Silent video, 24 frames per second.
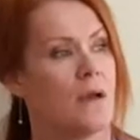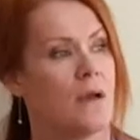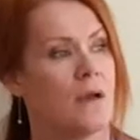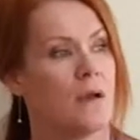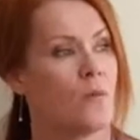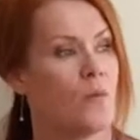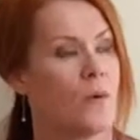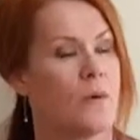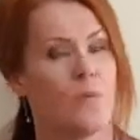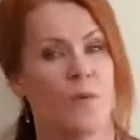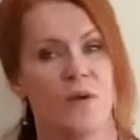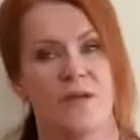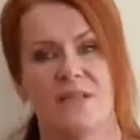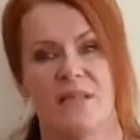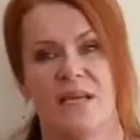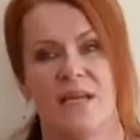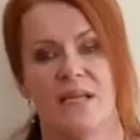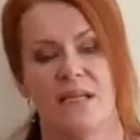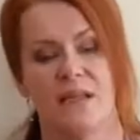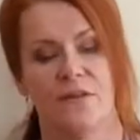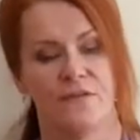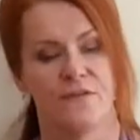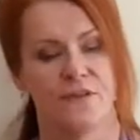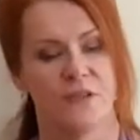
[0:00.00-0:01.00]
when we're
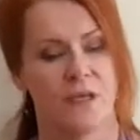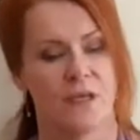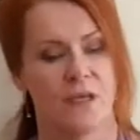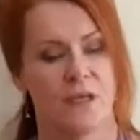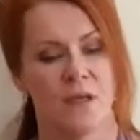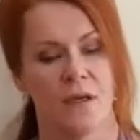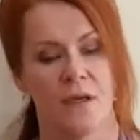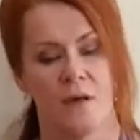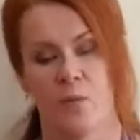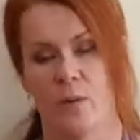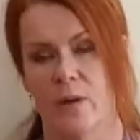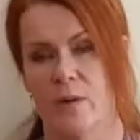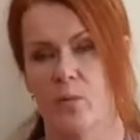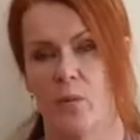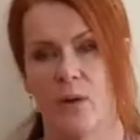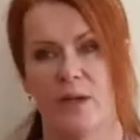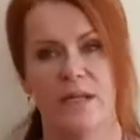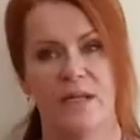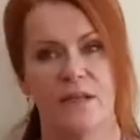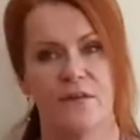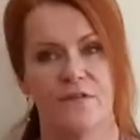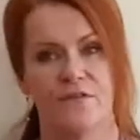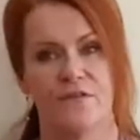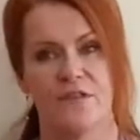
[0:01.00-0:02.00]
deadlifting, when we're
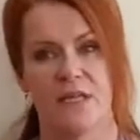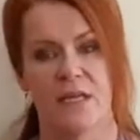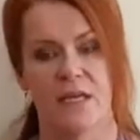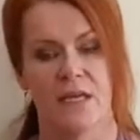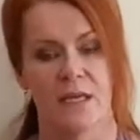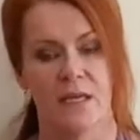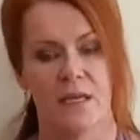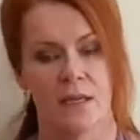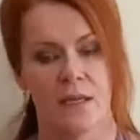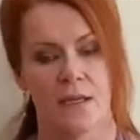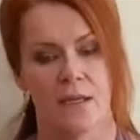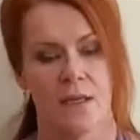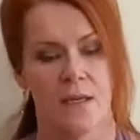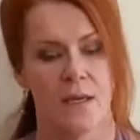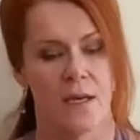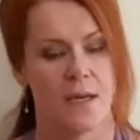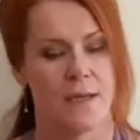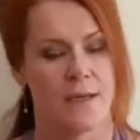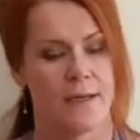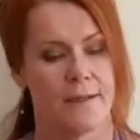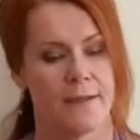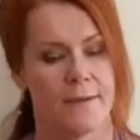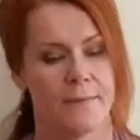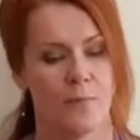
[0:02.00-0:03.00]
lifting,
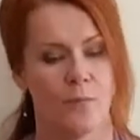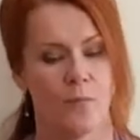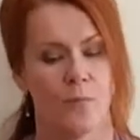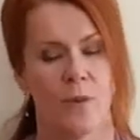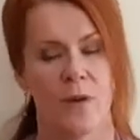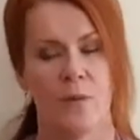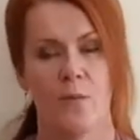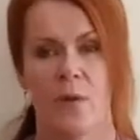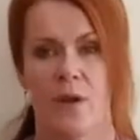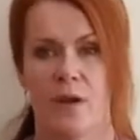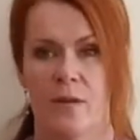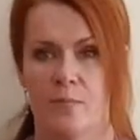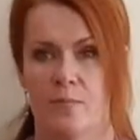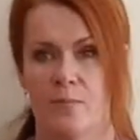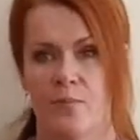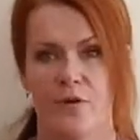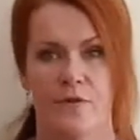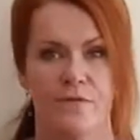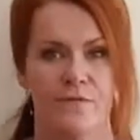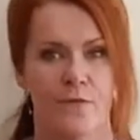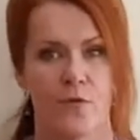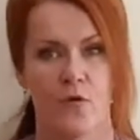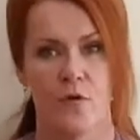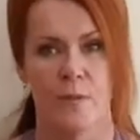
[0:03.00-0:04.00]
when we're
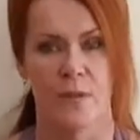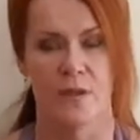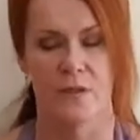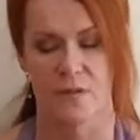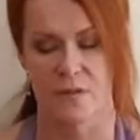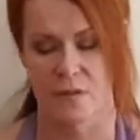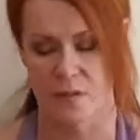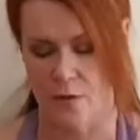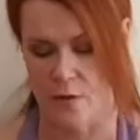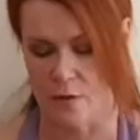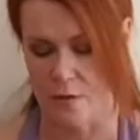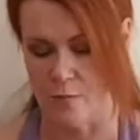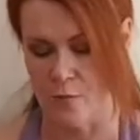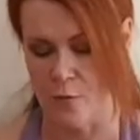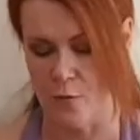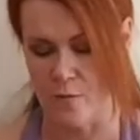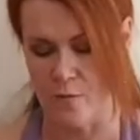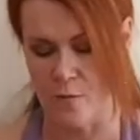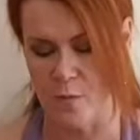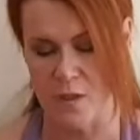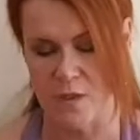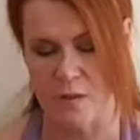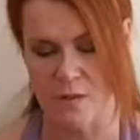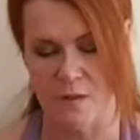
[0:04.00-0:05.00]
performing certain
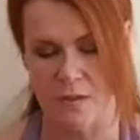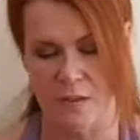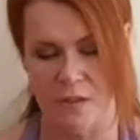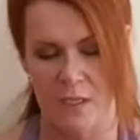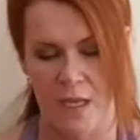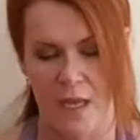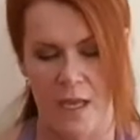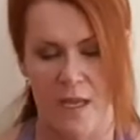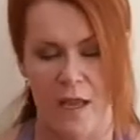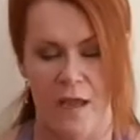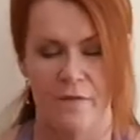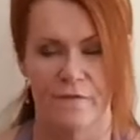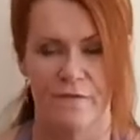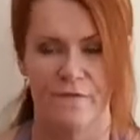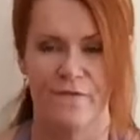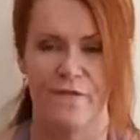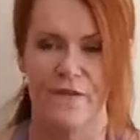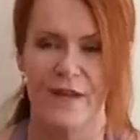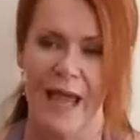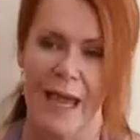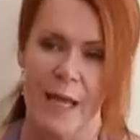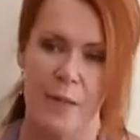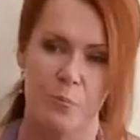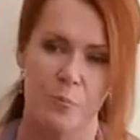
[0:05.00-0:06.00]
movements.
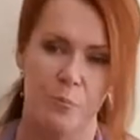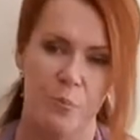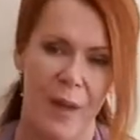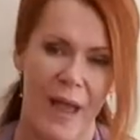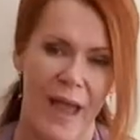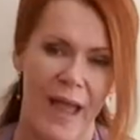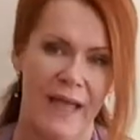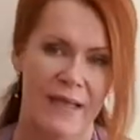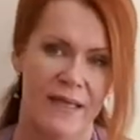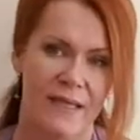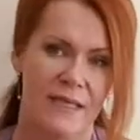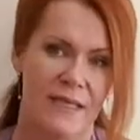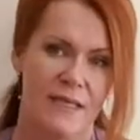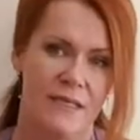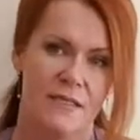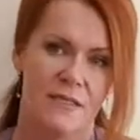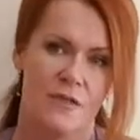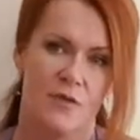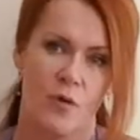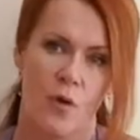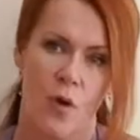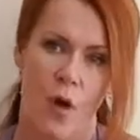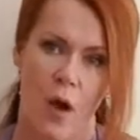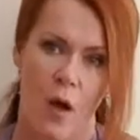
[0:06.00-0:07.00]
Flat back is
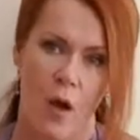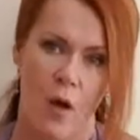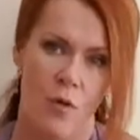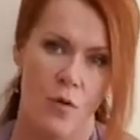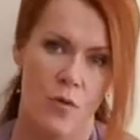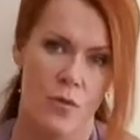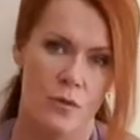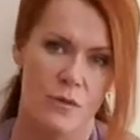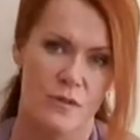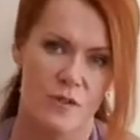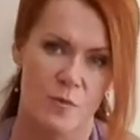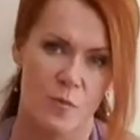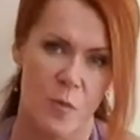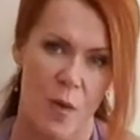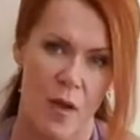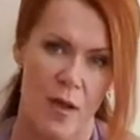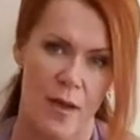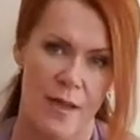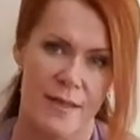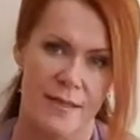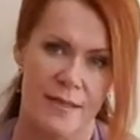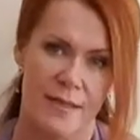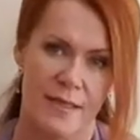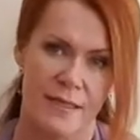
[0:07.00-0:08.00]
your whole
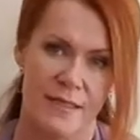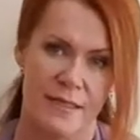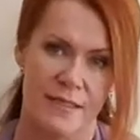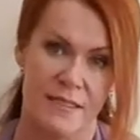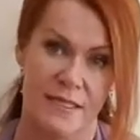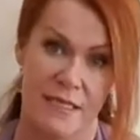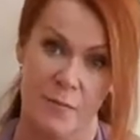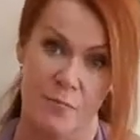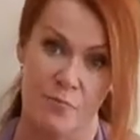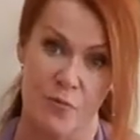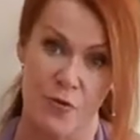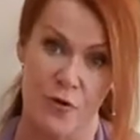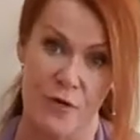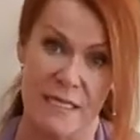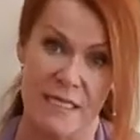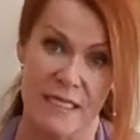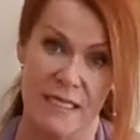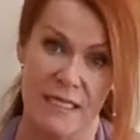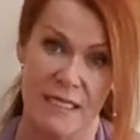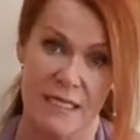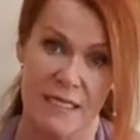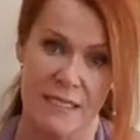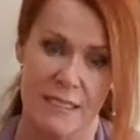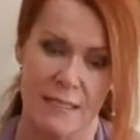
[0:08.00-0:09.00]
spine is
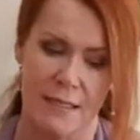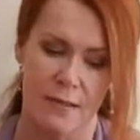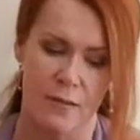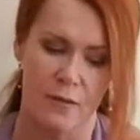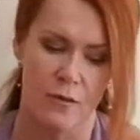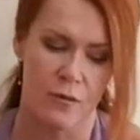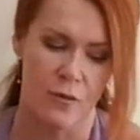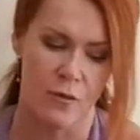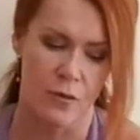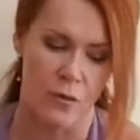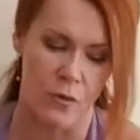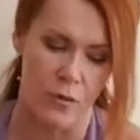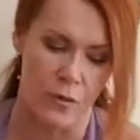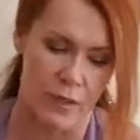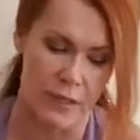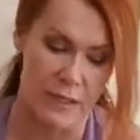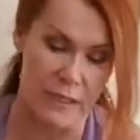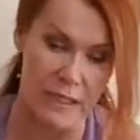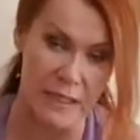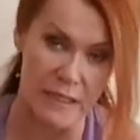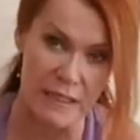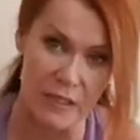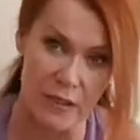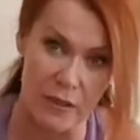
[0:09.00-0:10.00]
imprinted or
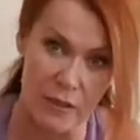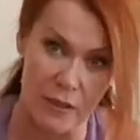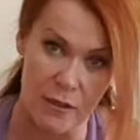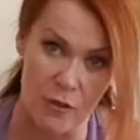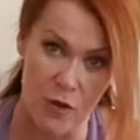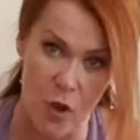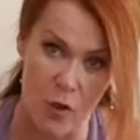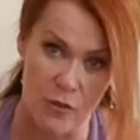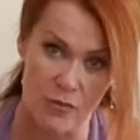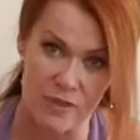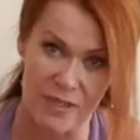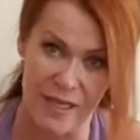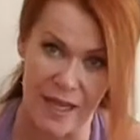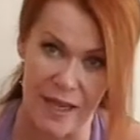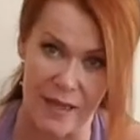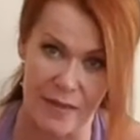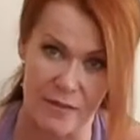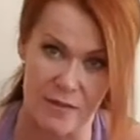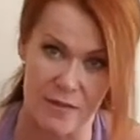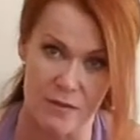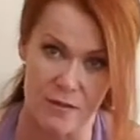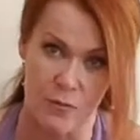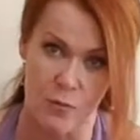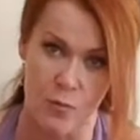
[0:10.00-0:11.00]
in
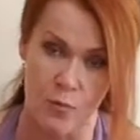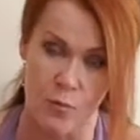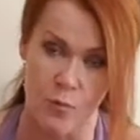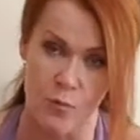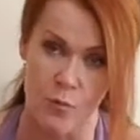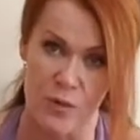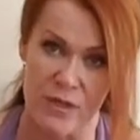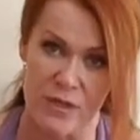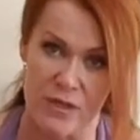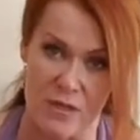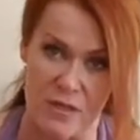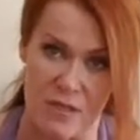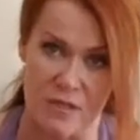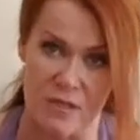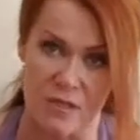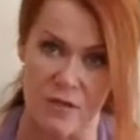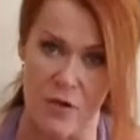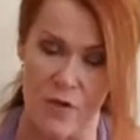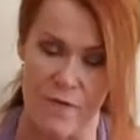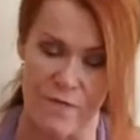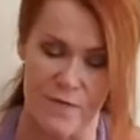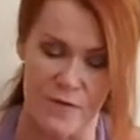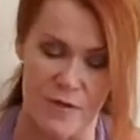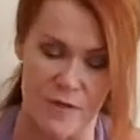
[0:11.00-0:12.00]
contact with the
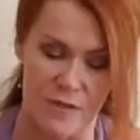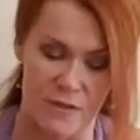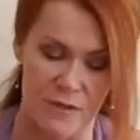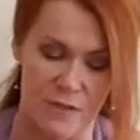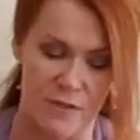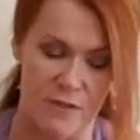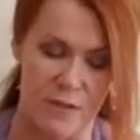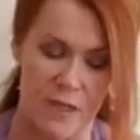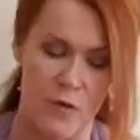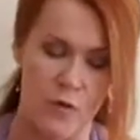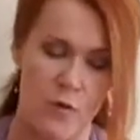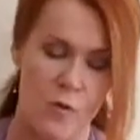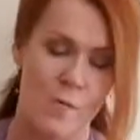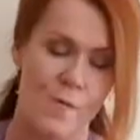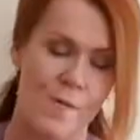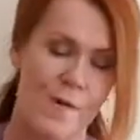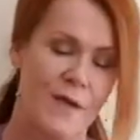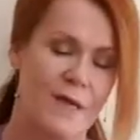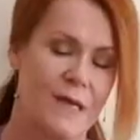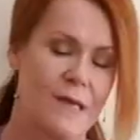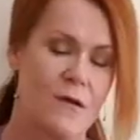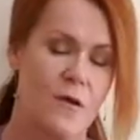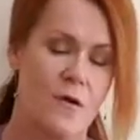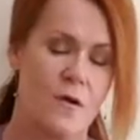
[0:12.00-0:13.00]
surface that you're
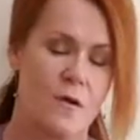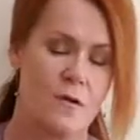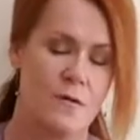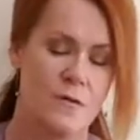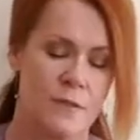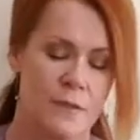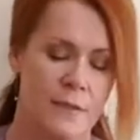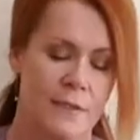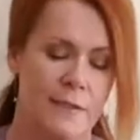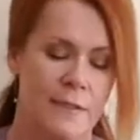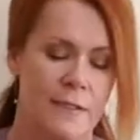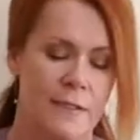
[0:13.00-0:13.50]
working on.